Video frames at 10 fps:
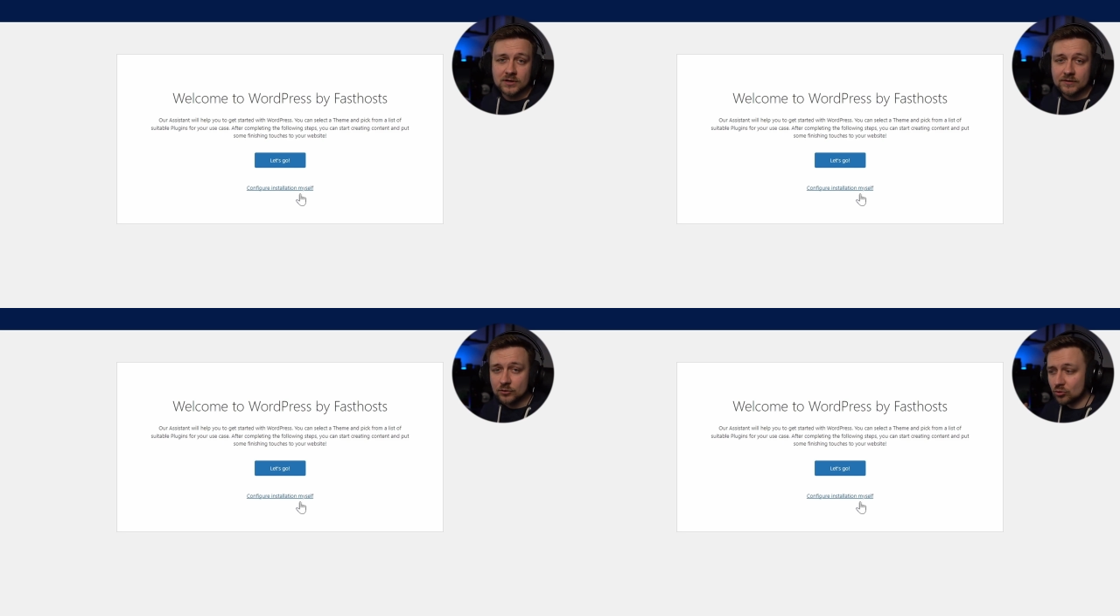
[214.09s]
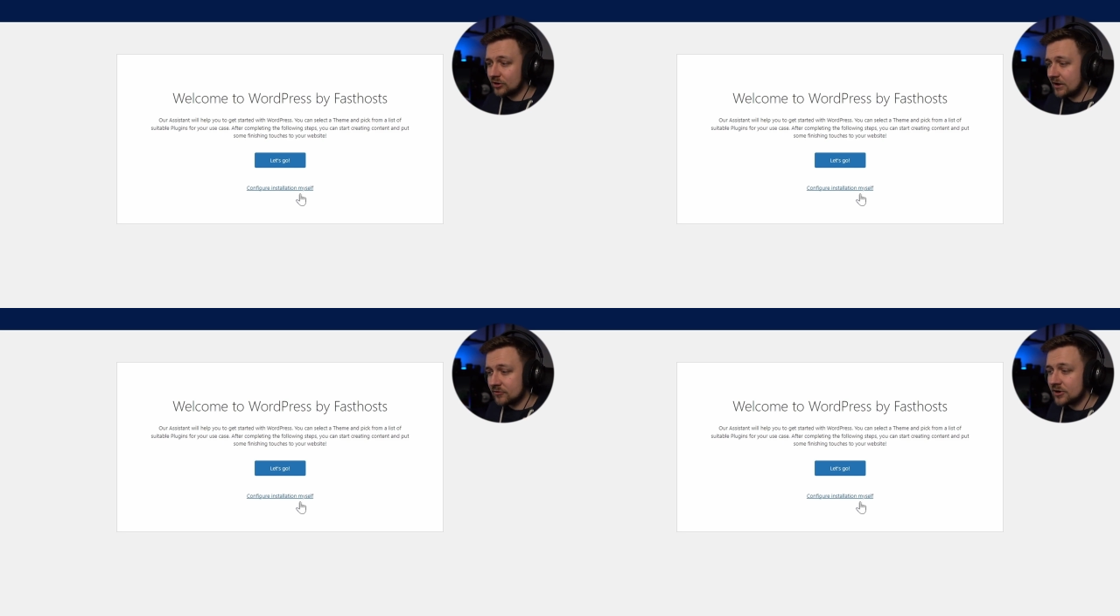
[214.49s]
If you
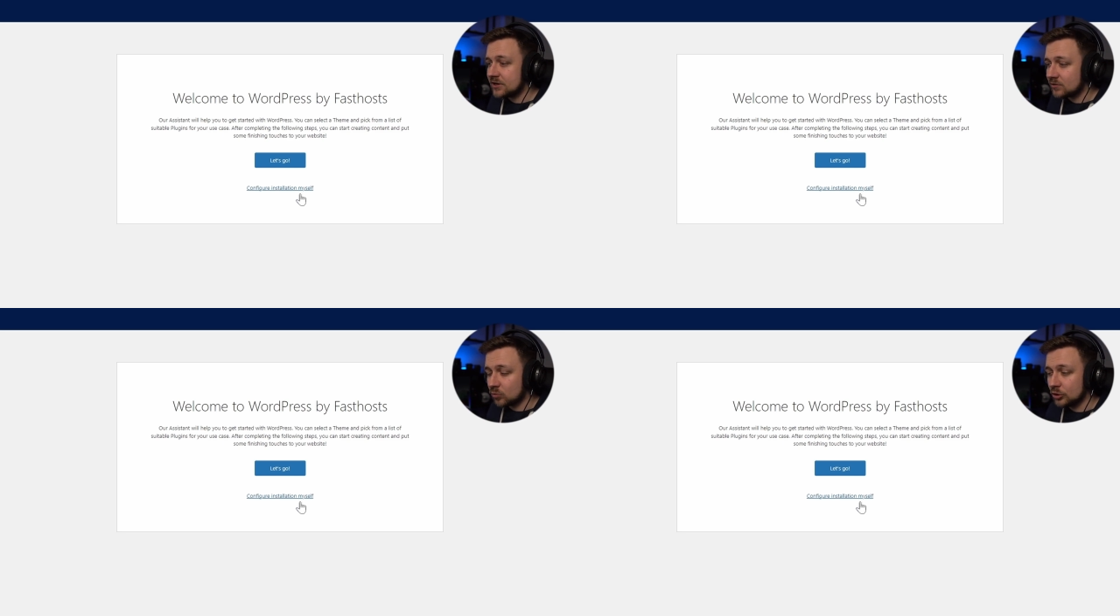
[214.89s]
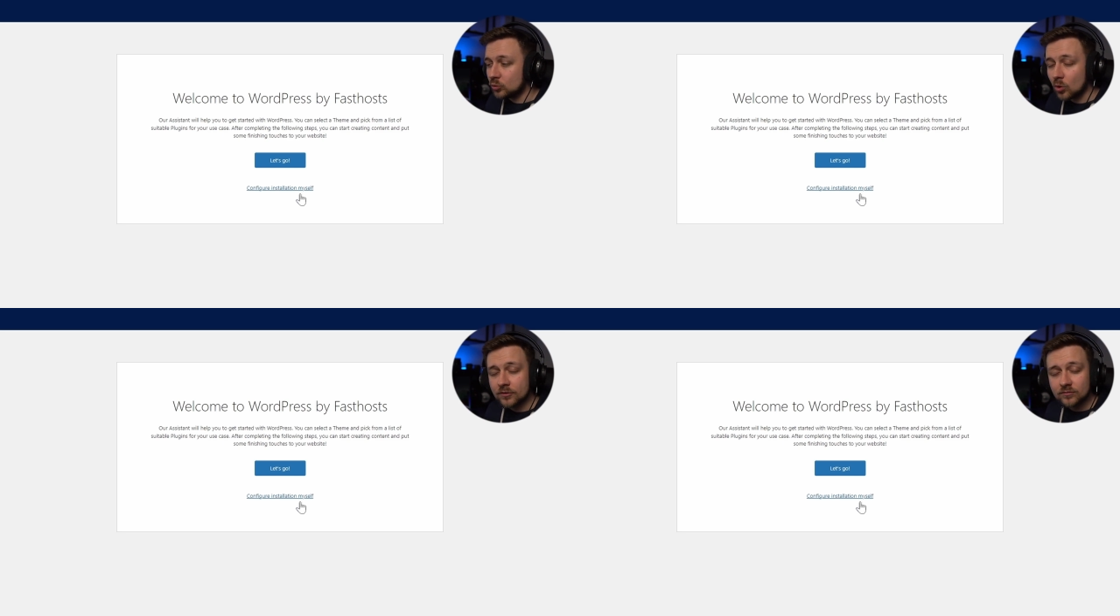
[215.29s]
already have an idea of what you
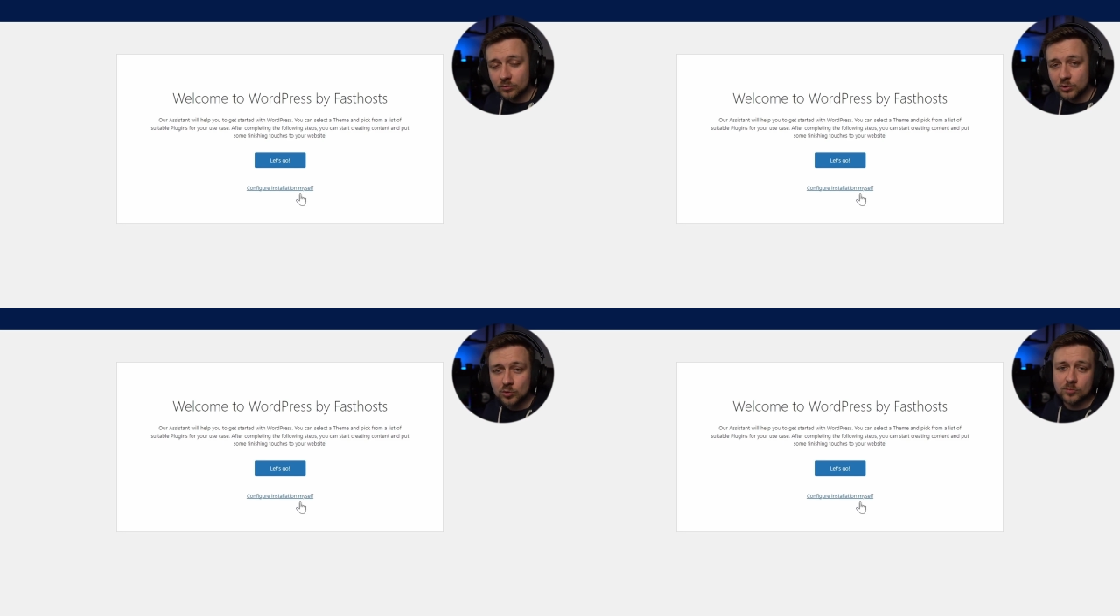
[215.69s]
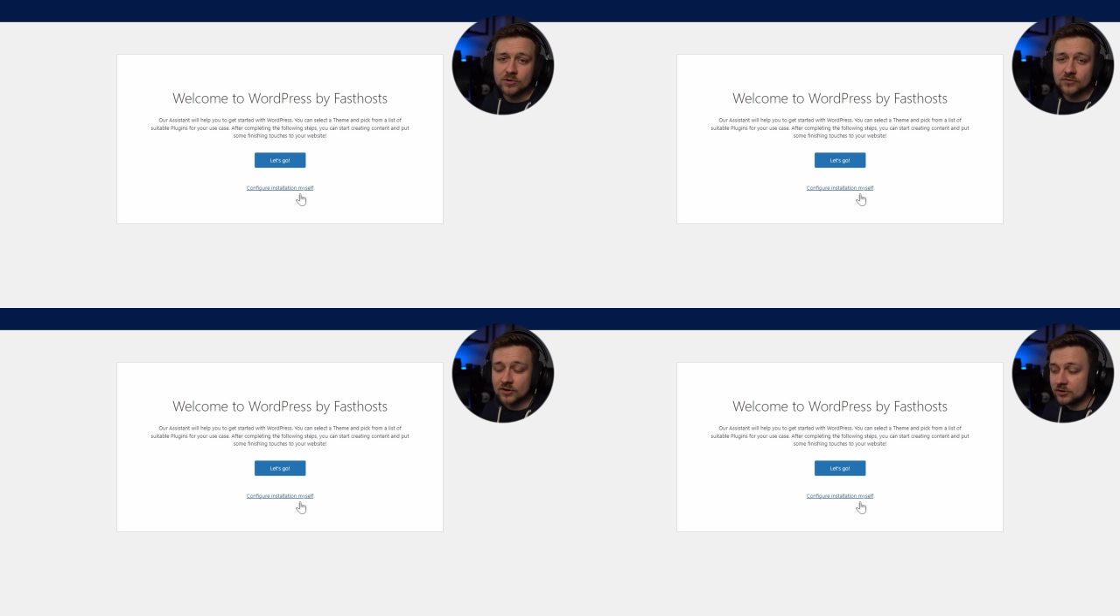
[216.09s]
want from your
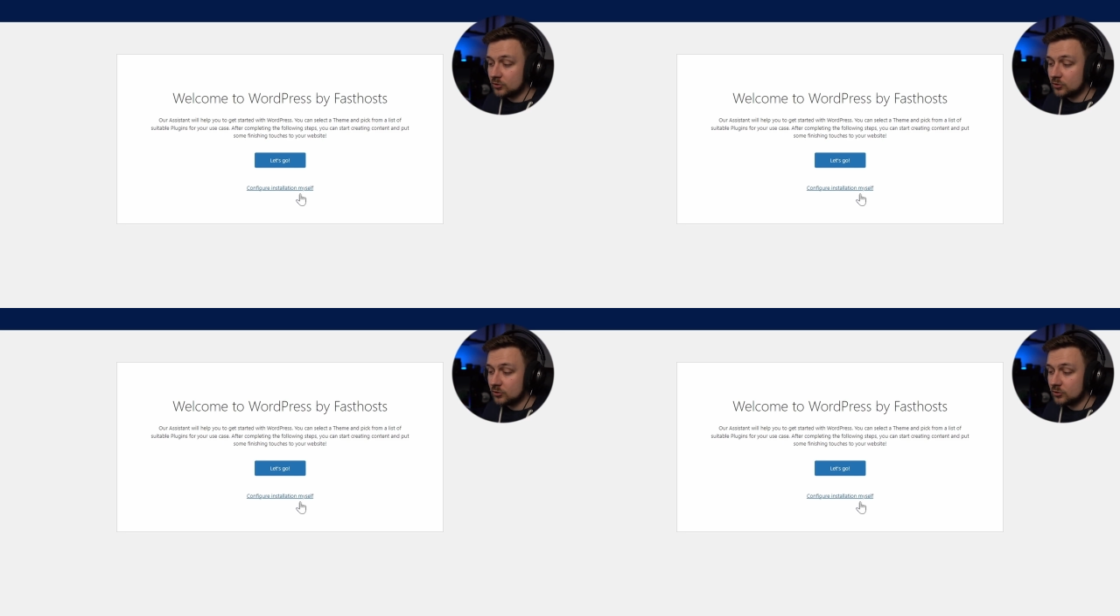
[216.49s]
WordPress site,